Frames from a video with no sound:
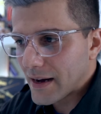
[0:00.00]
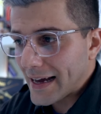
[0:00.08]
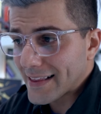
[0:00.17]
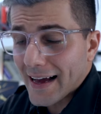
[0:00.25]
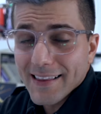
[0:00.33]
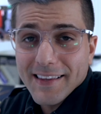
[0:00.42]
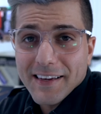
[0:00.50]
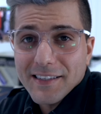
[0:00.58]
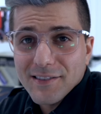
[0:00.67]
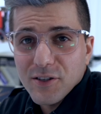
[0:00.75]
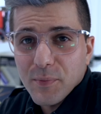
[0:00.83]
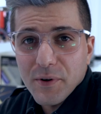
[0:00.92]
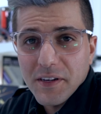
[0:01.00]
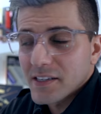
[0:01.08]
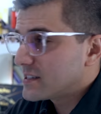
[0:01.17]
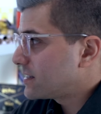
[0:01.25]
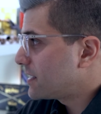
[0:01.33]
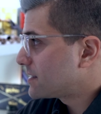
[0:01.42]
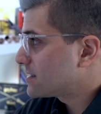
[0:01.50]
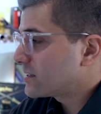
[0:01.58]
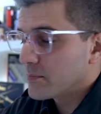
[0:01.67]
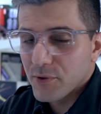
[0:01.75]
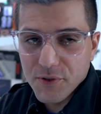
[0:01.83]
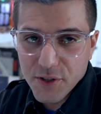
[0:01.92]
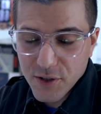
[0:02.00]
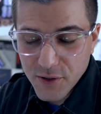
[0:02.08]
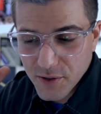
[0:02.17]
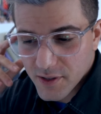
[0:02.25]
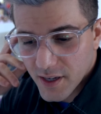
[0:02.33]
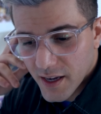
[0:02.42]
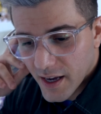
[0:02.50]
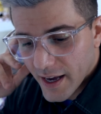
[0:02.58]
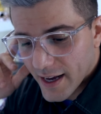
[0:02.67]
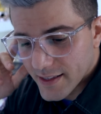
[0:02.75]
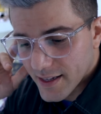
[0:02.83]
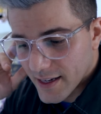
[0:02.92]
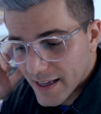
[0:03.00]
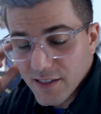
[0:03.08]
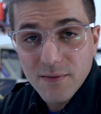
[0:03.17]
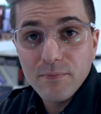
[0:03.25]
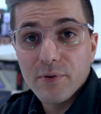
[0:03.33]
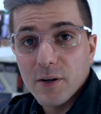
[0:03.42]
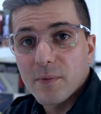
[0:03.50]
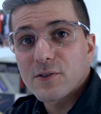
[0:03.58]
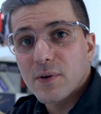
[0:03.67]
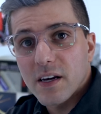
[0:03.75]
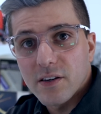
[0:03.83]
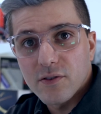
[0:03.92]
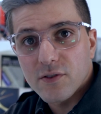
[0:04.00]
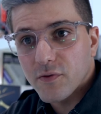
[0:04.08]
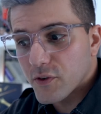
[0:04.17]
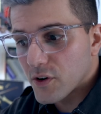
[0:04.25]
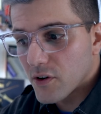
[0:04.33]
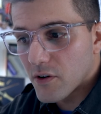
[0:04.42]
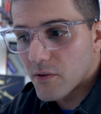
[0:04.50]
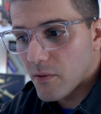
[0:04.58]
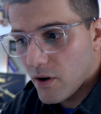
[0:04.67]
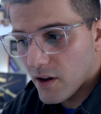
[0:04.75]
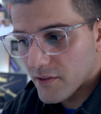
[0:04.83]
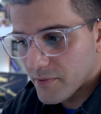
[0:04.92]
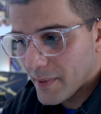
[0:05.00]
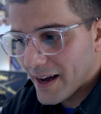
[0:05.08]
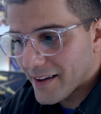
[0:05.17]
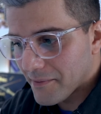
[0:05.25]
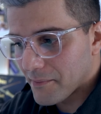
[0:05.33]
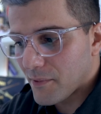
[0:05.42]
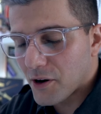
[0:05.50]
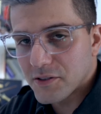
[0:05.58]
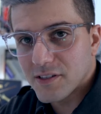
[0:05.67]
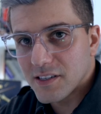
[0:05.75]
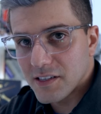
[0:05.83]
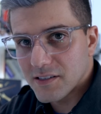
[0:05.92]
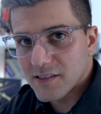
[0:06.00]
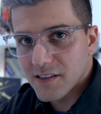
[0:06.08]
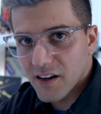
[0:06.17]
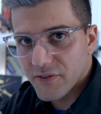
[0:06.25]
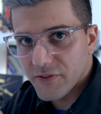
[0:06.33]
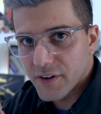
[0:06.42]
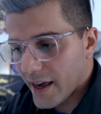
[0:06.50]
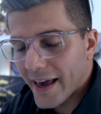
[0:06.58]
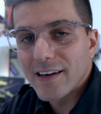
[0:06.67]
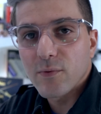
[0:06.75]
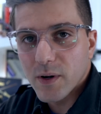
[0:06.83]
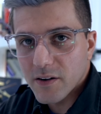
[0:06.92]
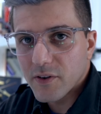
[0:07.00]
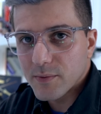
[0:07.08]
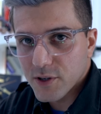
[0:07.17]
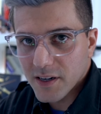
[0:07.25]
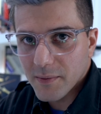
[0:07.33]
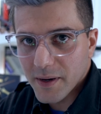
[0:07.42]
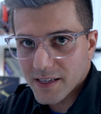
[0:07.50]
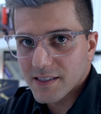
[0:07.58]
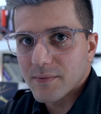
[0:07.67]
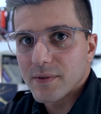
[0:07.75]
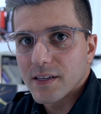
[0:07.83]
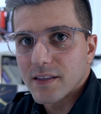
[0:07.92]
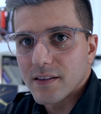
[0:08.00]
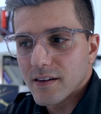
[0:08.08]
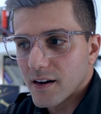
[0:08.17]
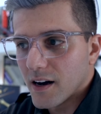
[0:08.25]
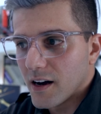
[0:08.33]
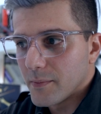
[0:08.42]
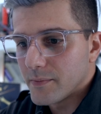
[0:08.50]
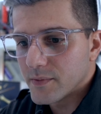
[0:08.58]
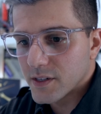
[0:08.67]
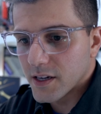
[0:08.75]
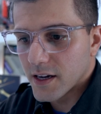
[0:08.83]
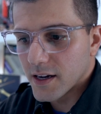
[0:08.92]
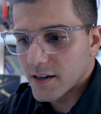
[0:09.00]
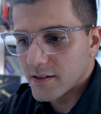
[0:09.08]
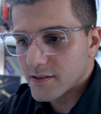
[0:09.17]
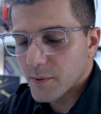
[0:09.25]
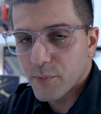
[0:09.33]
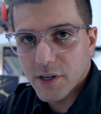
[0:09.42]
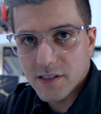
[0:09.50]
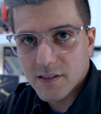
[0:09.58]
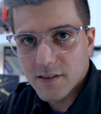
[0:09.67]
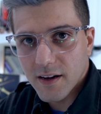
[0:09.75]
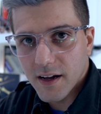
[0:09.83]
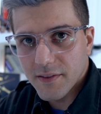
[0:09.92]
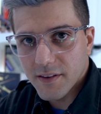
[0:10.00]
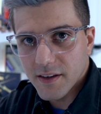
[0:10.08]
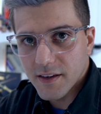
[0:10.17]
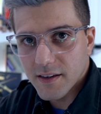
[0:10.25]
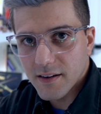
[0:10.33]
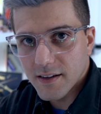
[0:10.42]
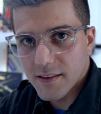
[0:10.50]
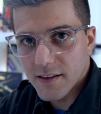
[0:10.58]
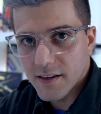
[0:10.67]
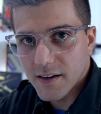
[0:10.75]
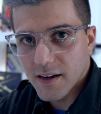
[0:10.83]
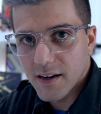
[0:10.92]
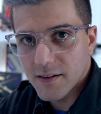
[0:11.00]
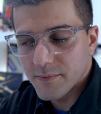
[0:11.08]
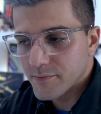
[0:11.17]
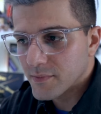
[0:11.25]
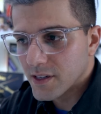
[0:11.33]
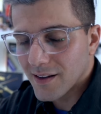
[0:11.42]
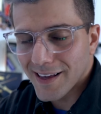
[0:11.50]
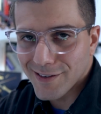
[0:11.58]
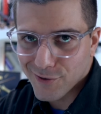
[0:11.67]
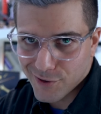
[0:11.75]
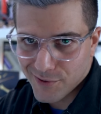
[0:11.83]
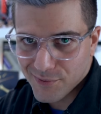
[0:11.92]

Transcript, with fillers: I, I think it's super easy, it's simple to use, and uh, that's pretty much what I use for all of my artsy stuff. And whenever I'm trying to make something um, to, to print on the, on the uh, laser.